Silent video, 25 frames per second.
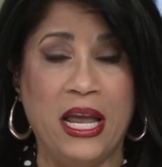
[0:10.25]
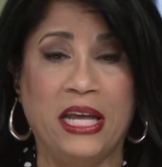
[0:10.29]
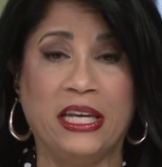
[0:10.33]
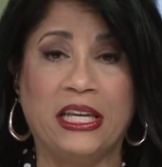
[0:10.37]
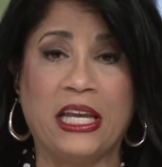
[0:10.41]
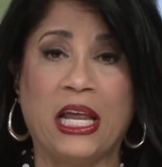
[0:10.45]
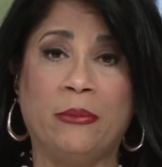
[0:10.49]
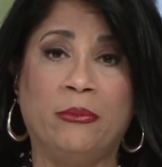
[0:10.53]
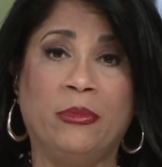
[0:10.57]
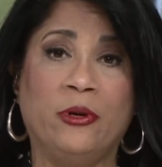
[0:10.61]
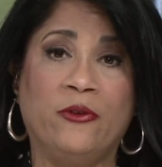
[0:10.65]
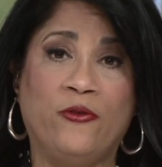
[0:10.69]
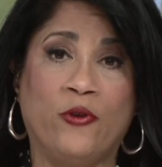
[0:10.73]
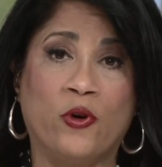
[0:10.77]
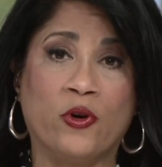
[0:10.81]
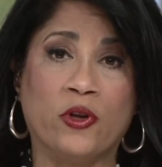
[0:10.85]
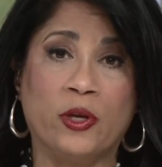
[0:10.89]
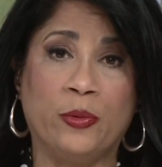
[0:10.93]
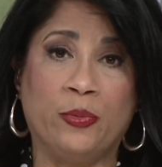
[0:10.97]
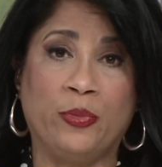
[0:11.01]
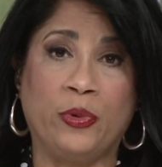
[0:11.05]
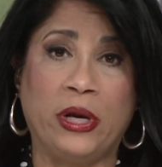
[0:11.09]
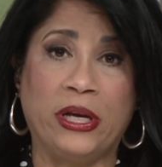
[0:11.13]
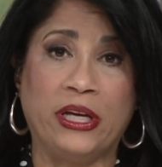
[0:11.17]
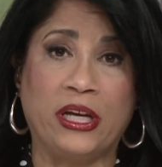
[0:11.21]
Now, before the
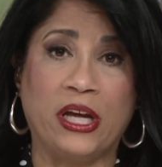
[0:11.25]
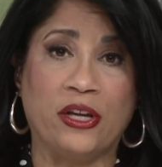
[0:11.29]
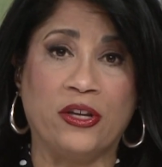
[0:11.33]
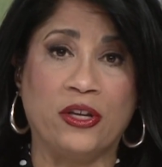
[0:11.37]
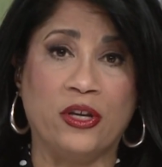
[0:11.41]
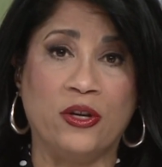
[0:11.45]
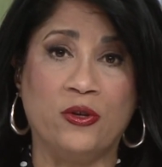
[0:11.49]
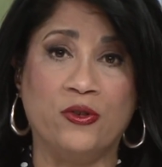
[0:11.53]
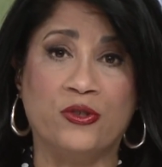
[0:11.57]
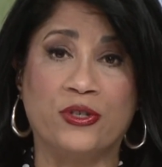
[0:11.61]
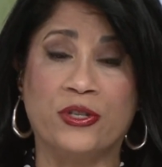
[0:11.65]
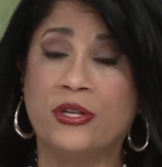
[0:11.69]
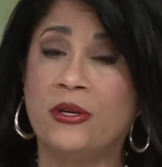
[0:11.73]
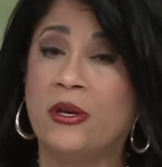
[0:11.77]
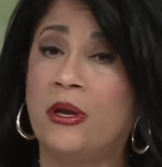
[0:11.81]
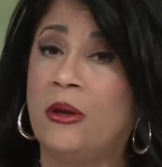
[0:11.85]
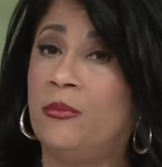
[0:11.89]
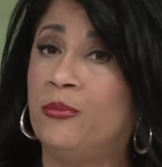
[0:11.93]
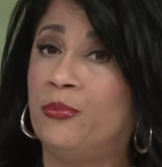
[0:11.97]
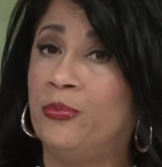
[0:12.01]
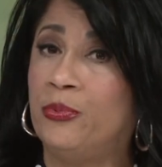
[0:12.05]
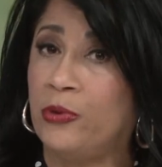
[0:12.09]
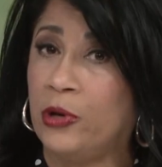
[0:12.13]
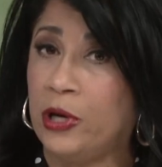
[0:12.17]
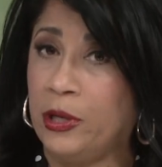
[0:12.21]
breaking news,
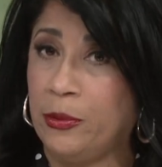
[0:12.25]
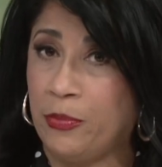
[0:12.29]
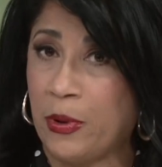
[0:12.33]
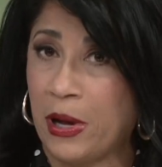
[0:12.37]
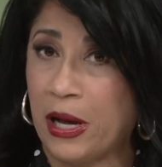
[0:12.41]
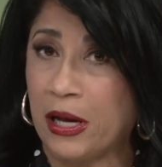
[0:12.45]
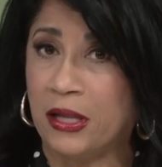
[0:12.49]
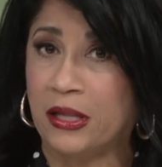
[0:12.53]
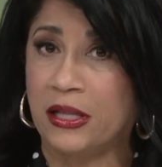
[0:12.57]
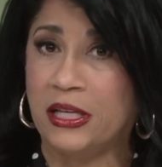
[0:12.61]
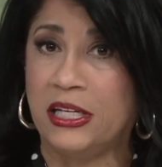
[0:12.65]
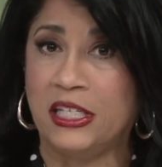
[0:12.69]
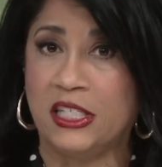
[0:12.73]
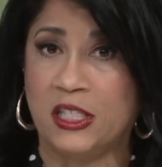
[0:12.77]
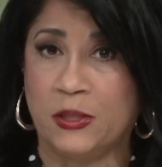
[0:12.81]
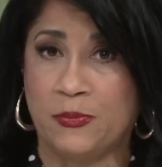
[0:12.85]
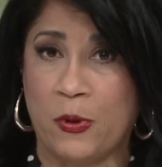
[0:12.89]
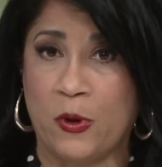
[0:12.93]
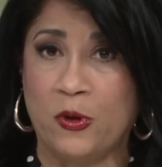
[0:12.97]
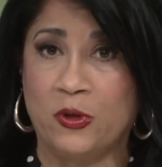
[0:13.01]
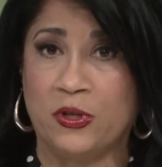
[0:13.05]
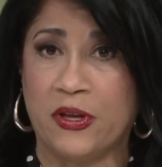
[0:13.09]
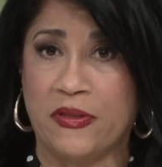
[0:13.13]
Bree Buckley spoke